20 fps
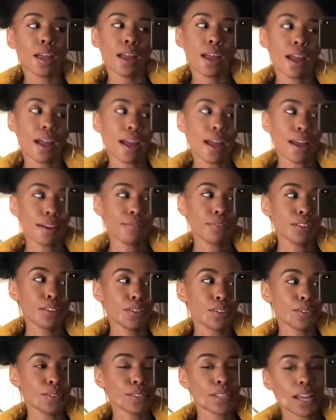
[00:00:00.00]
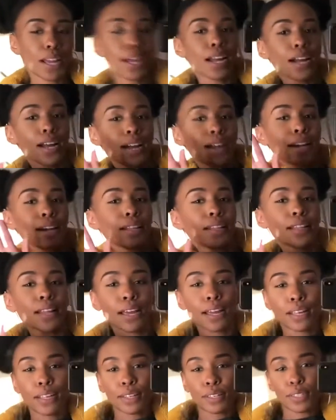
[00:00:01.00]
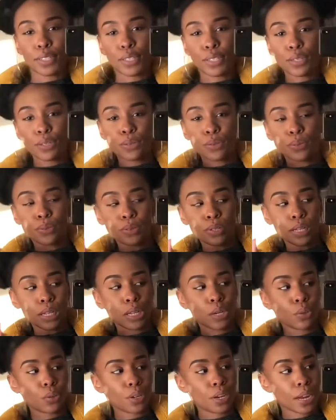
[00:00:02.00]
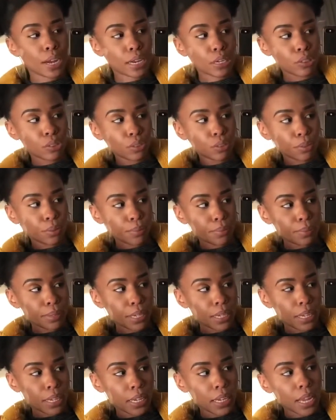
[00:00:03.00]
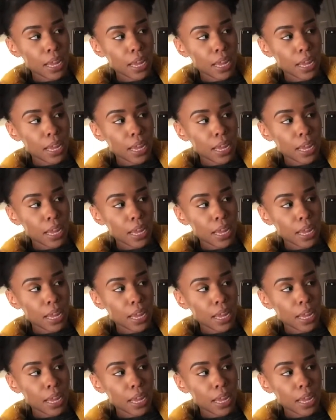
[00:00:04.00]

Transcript: I feel like a light, cute, little natural beat.